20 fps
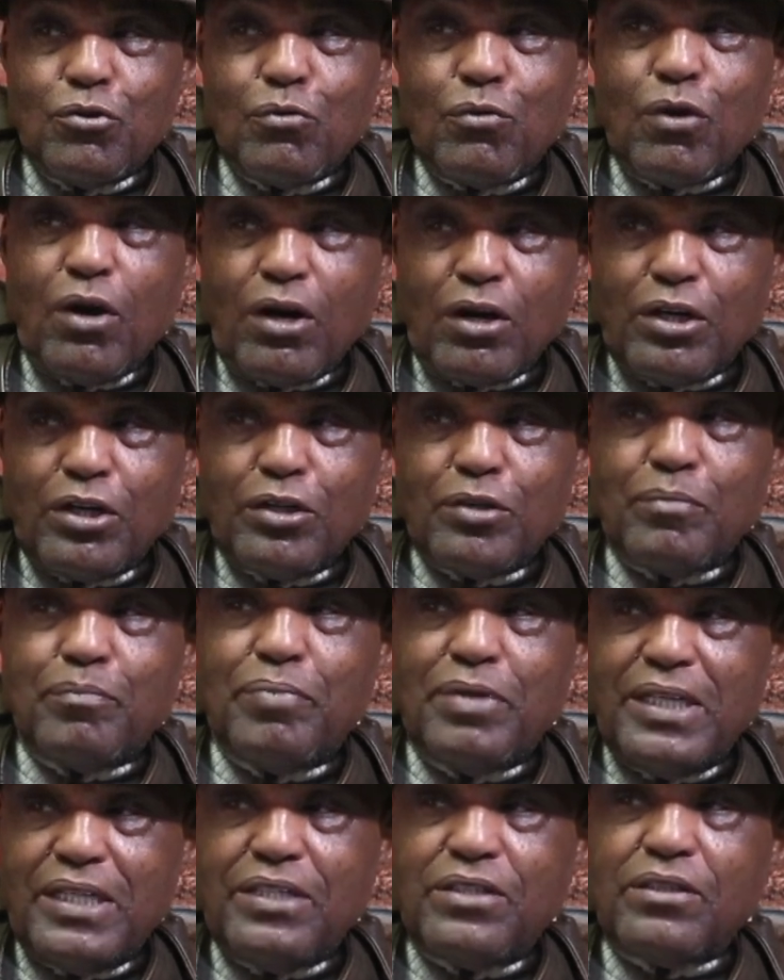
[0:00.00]
were a good
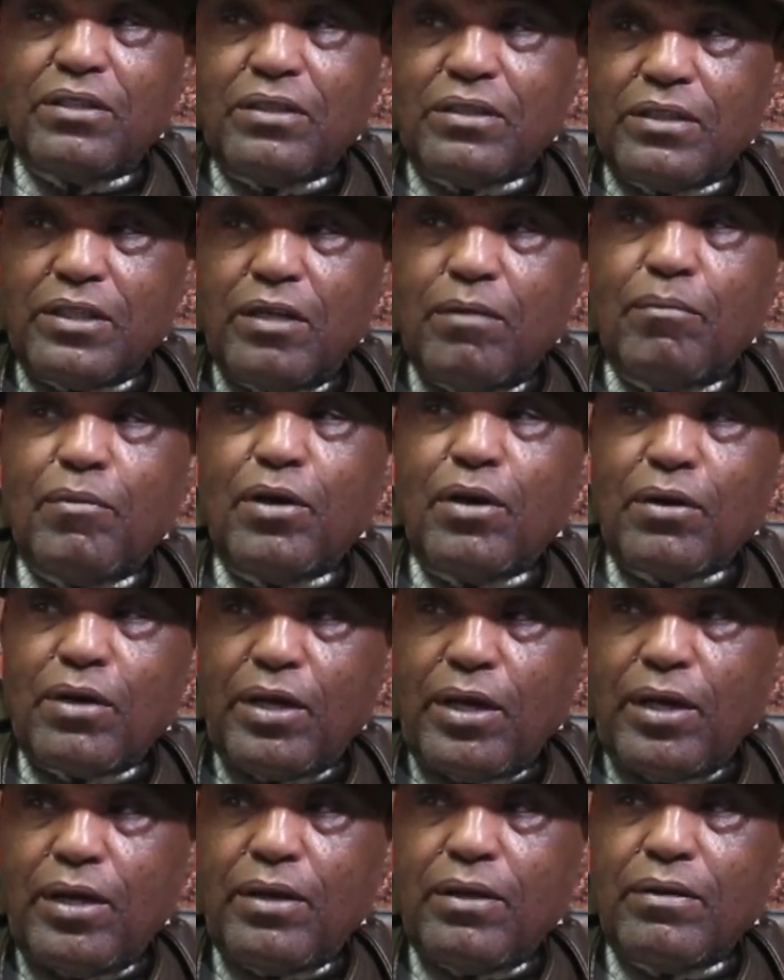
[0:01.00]
piece to this
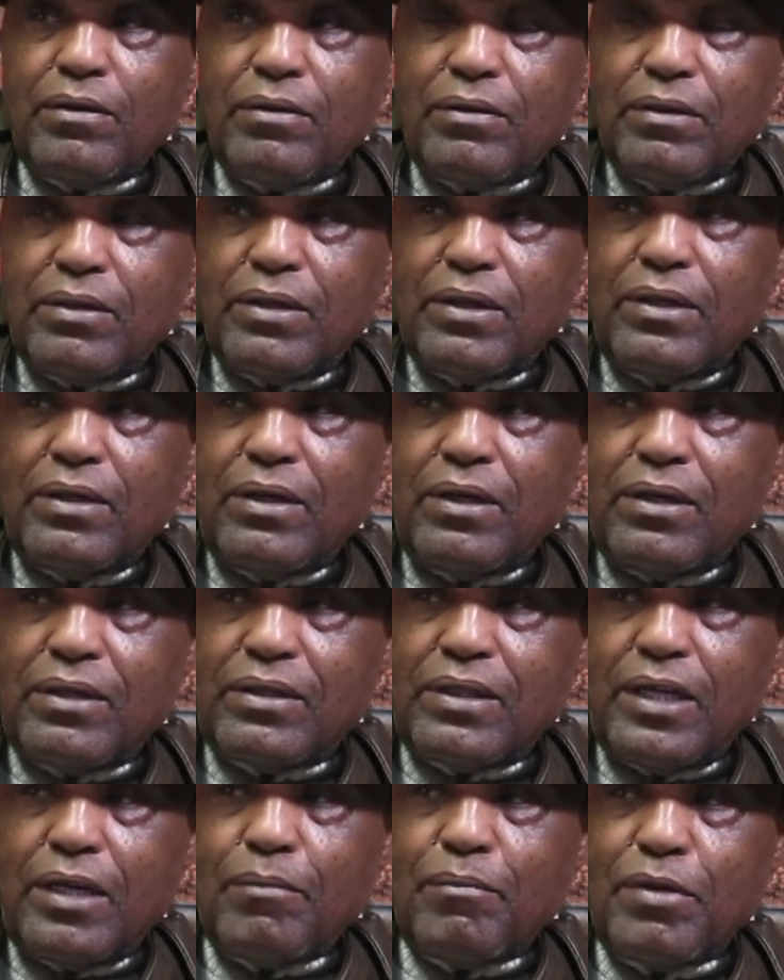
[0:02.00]
MLK
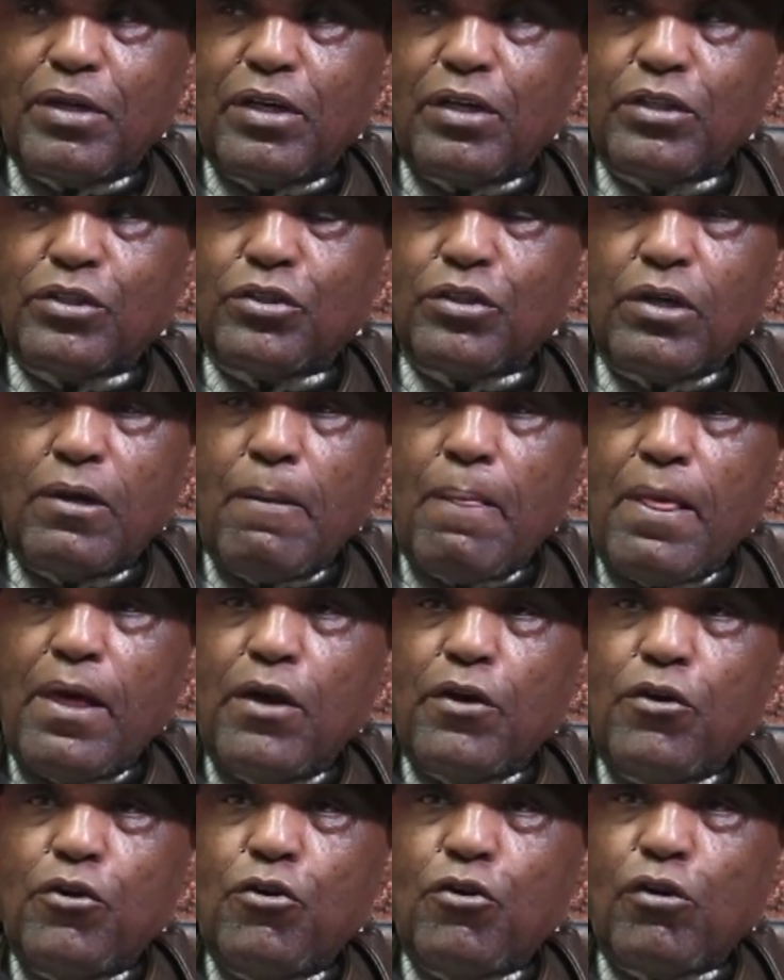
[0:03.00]
thing, because
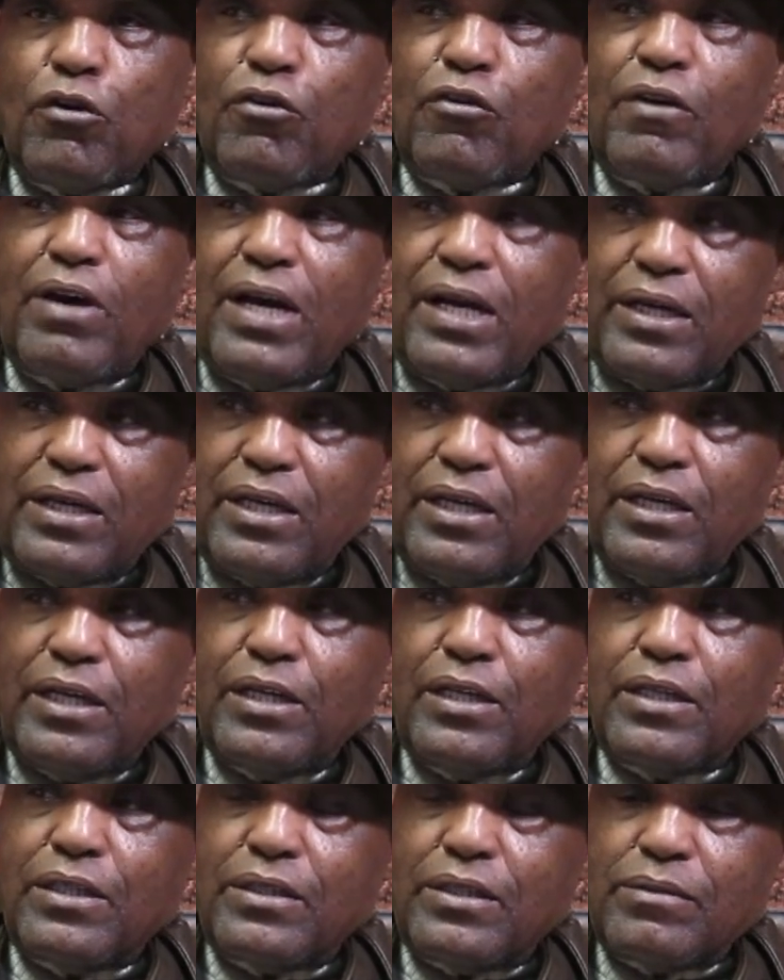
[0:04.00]
your
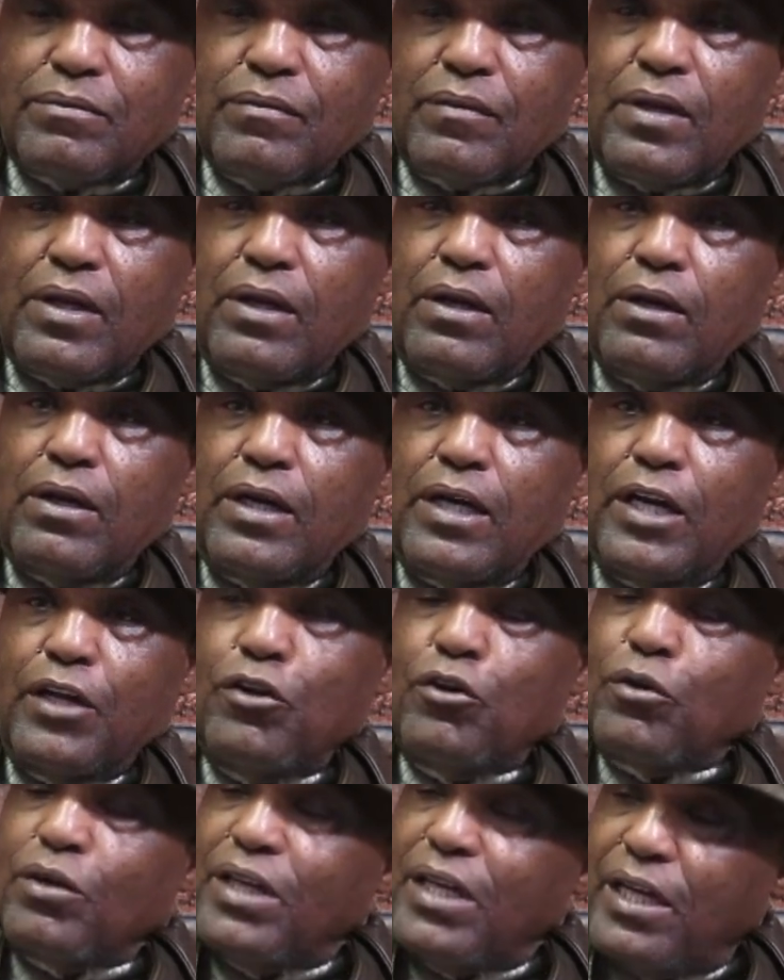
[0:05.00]
grandkids and
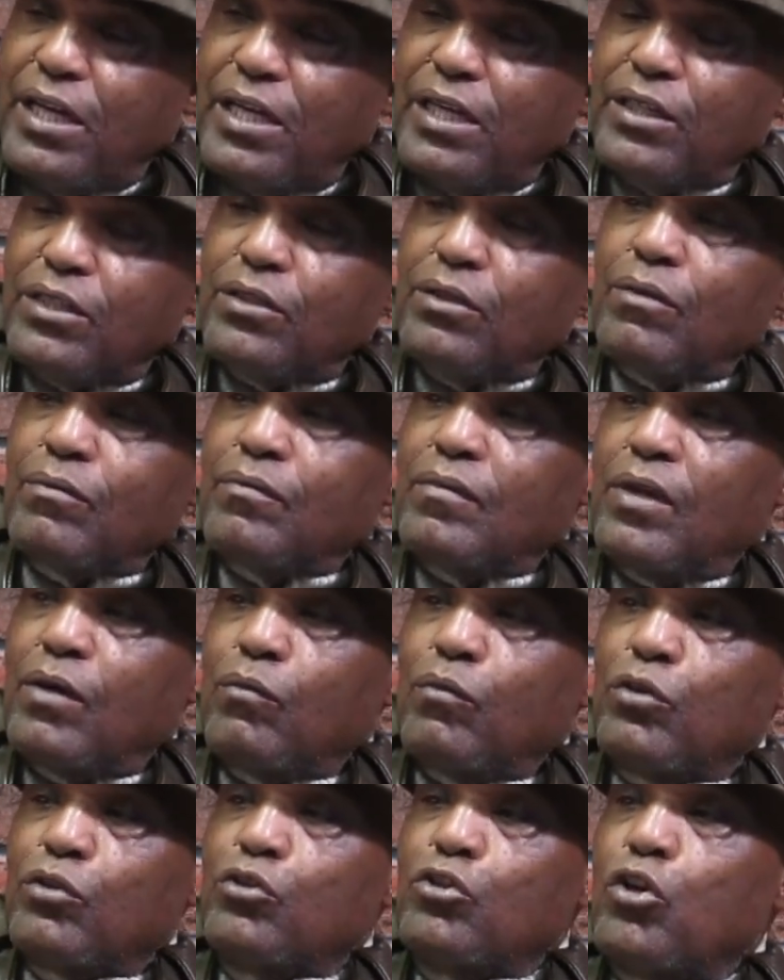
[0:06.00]
your kids
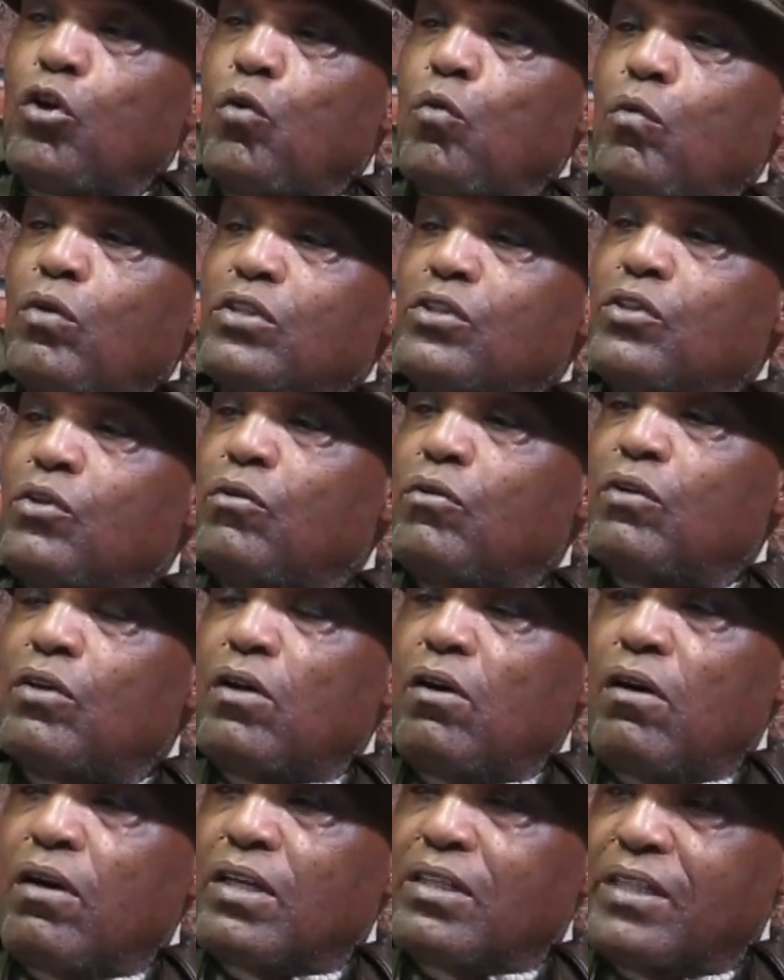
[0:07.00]
will know what's going
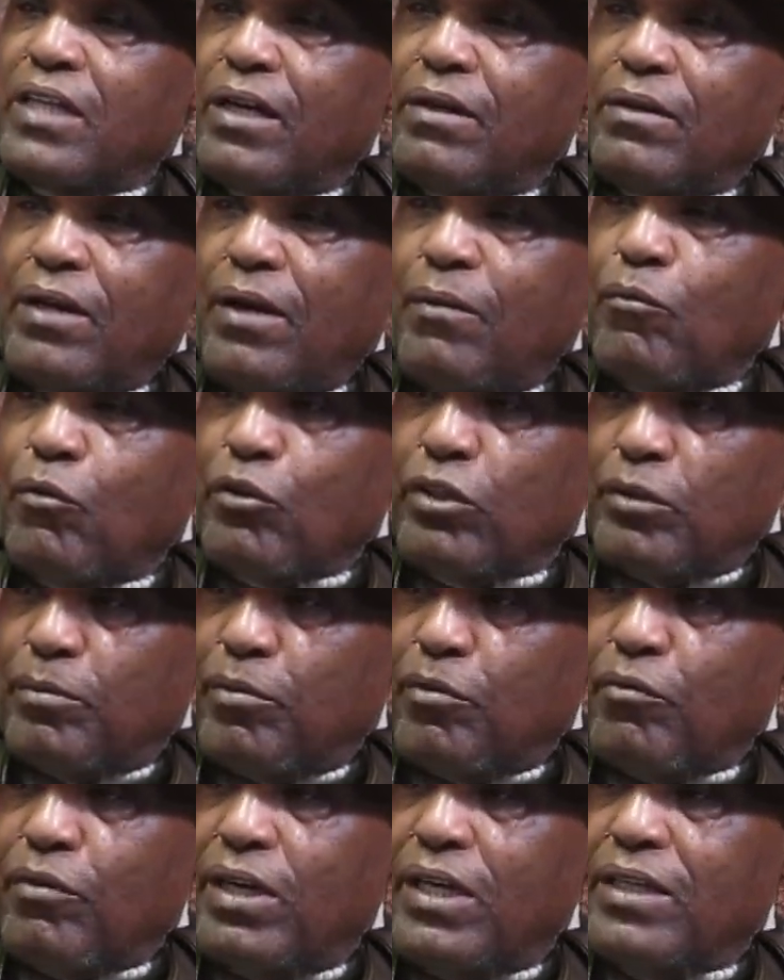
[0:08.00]
on, because they worked the
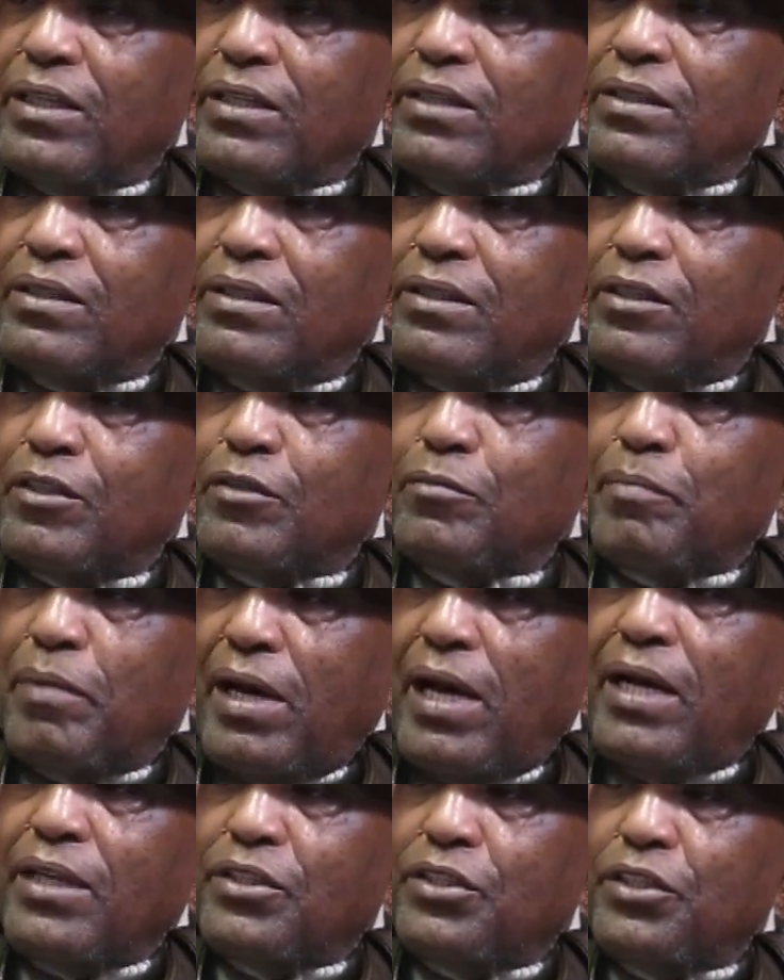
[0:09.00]
parade this
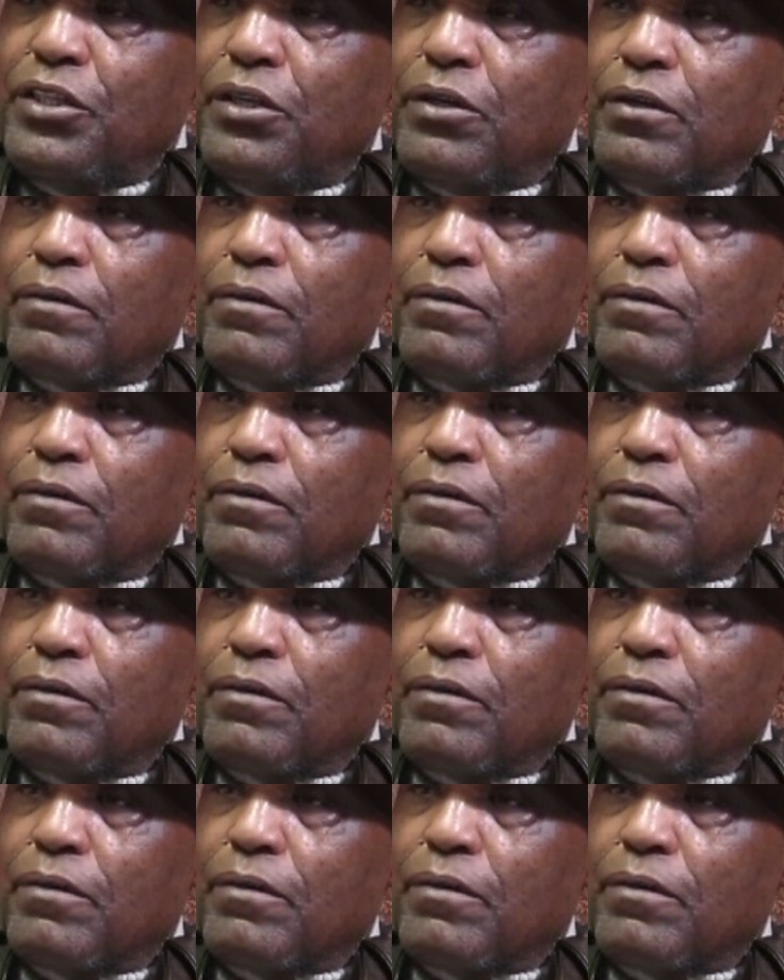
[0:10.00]
past year.